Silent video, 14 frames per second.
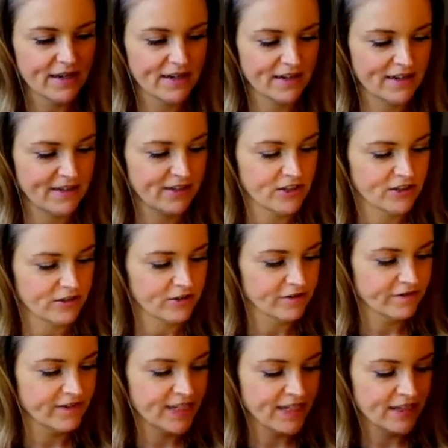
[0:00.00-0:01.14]
and it just looks
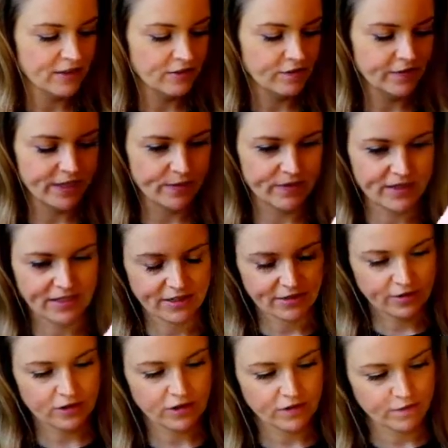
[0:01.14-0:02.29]
really lovely with this
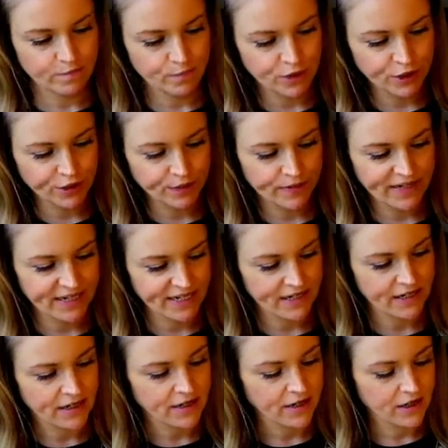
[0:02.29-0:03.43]
sort of bluey
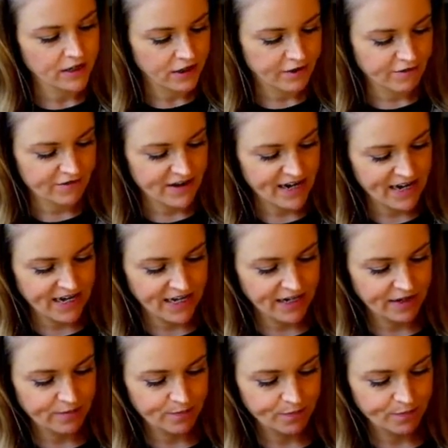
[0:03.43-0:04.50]
grey